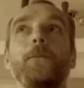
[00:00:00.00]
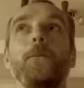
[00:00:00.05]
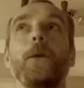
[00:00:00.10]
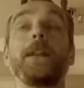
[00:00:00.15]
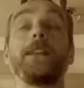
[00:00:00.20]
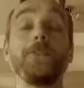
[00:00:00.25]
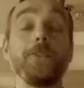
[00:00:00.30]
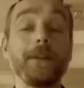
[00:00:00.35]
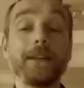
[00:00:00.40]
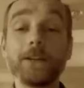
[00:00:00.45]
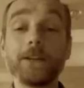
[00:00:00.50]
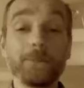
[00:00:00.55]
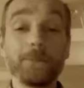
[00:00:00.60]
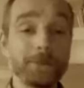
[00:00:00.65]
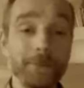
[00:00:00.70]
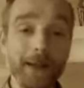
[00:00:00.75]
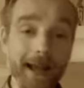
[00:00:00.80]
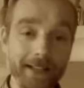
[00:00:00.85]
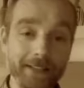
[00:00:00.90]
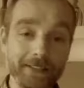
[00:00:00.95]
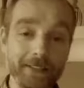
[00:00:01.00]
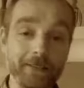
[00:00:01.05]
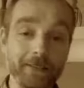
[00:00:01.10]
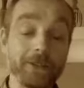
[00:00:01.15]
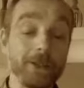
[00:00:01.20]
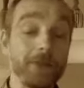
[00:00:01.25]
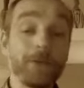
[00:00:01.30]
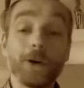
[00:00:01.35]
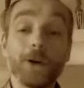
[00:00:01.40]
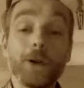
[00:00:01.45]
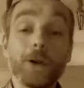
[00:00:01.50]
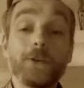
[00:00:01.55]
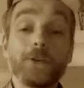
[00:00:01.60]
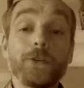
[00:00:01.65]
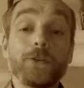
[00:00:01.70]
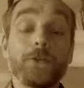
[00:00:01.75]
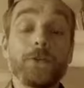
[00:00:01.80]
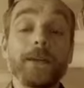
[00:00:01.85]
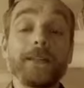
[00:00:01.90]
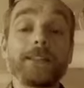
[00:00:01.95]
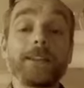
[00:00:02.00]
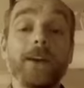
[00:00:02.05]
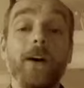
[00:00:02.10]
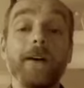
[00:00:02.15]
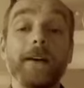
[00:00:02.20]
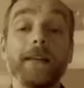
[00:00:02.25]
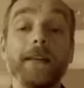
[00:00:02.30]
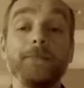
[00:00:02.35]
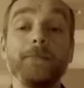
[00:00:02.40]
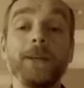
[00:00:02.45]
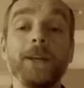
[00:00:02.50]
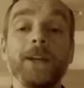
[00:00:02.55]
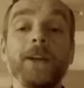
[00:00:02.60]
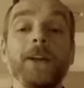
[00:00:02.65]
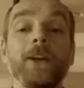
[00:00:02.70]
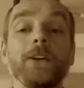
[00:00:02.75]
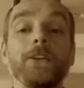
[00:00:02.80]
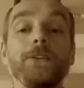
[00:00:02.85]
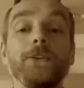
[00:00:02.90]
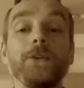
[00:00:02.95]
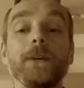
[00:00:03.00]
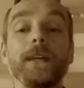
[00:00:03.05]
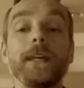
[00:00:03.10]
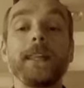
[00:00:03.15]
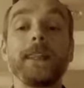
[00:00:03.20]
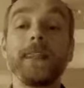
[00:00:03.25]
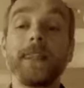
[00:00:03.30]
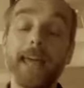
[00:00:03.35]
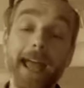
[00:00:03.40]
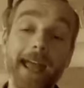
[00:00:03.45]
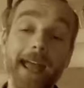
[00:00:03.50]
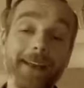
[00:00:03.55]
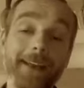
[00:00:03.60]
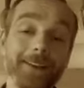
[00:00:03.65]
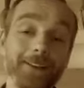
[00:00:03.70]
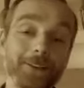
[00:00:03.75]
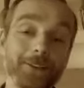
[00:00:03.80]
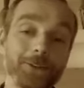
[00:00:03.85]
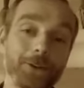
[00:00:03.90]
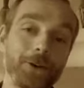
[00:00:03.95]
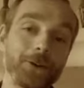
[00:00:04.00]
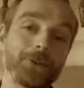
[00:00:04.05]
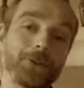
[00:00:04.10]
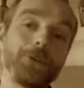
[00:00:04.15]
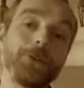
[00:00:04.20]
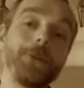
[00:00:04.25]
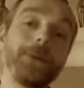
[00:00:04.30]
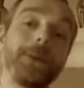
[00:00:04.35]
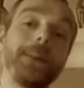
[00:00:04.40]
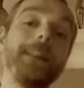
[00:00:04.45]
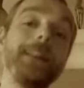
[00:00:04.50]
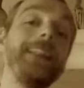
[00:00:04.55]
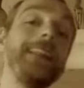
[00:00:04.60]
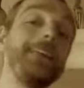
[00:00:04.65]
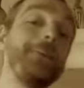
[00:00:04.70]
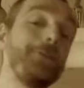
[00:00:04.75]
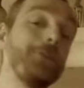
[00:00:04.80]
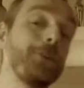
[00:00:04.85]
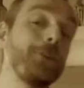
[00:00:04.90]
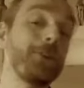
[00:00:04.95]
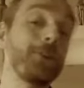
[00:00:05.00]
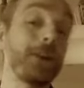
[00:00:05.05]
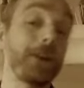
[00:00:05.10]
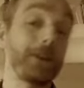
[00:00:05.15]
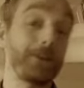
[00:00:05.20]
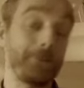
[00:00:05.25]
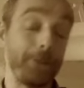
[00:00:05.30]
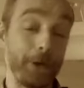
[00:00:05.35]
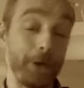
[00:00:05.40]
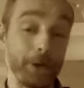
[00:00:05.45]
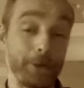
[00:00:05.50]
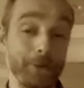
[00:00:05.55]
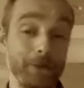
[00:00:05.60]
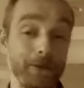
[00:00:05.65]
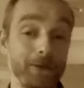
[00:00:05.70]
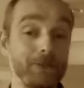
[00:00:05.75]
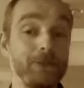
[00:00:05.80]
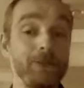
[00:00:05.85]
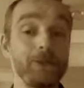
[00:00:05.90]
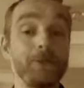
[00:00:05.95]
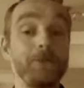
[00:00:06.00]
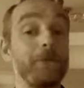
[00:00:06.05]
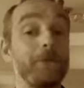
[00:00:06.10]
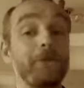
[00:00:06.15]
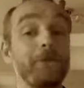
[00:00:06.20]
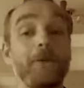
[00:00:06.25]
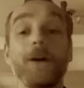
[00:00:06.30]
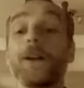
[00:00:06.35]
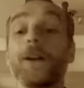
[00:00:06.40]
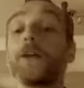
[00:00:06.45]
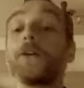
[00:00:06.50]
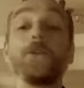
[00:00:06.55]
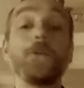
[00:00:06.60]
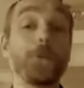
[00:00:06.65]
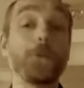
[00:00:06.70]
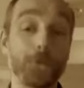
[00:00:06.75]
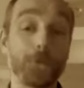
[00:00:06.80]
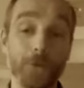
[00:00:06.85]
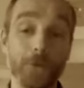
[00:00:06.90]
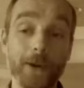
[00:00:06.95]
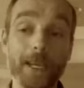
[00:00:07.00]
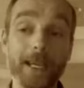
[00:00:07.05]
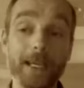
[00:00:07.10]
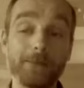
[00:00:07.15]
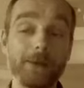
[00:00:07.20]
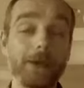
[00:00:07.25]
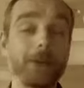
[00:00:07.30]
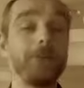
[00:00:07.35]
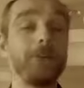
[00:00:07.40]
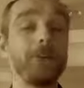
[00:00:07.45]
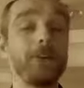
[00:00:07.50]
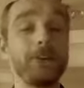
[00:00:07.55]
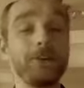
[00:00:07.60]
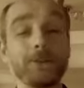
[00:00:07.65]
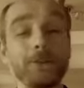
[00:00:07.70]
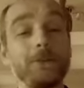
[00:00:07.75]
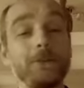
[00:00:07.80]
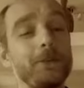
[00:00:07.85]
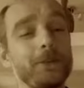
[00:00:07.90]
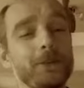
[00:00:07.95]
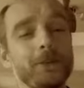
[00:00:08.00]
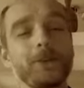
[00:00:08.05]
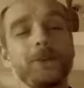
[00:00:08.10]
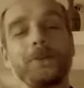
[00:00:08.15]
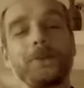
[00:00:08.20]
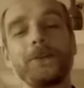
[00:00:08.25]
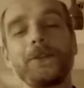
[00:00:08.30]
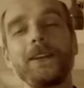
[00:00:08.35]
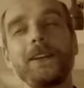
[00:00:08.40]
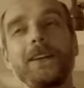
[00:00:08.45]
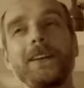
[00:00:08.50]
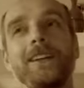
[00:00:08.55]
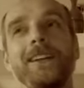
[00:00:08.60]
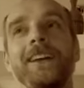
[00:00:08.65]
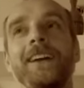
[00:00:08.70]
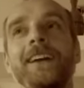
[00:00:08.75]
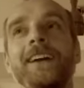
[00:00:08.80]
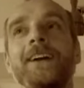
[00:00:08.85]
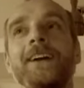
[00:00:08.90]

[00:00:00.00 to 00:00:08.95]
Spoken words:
when your income's passive and you've got loads of free time, you can then start to live your life purpose, you can follow your dream, and you can do stuff that